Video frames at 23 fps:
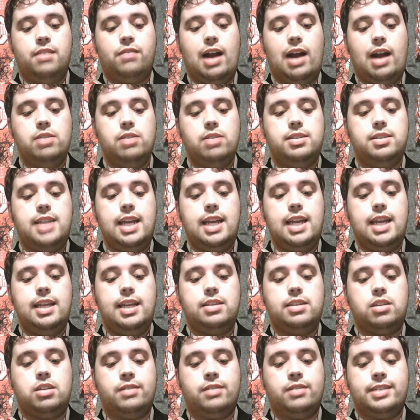For
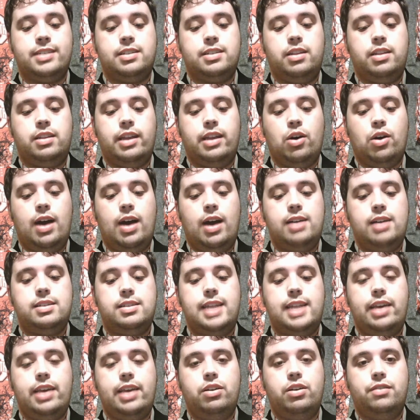outstanding service to the Ohio
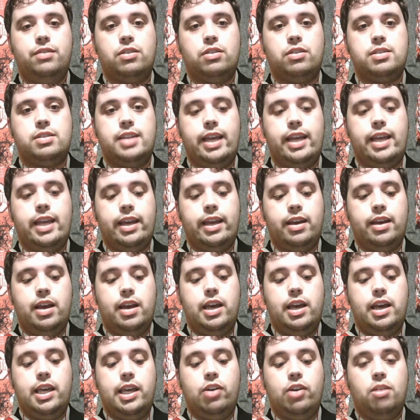State University,
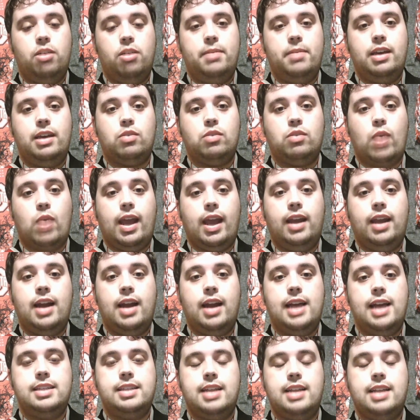you are being
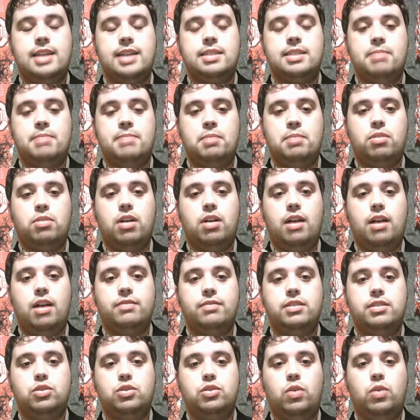recognized as a member
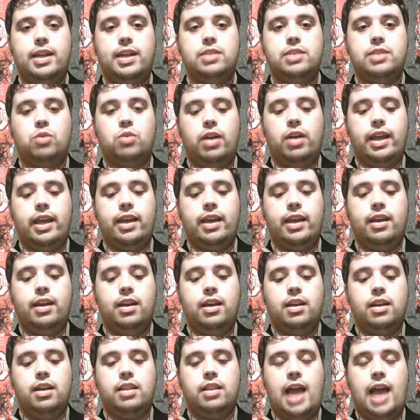of the 2020
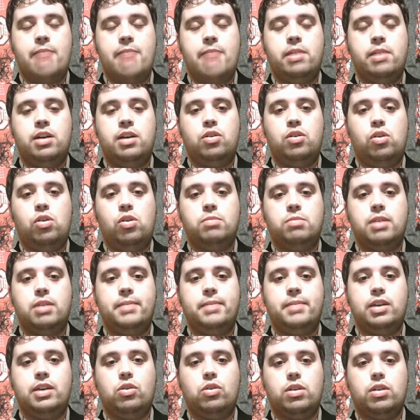Lima
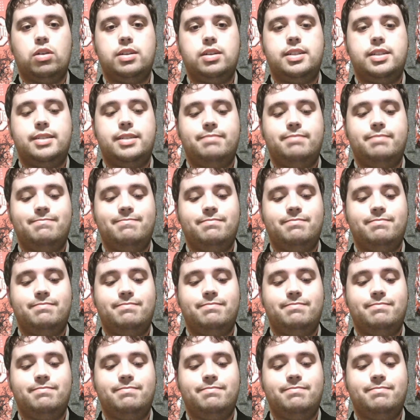Homecoming Court.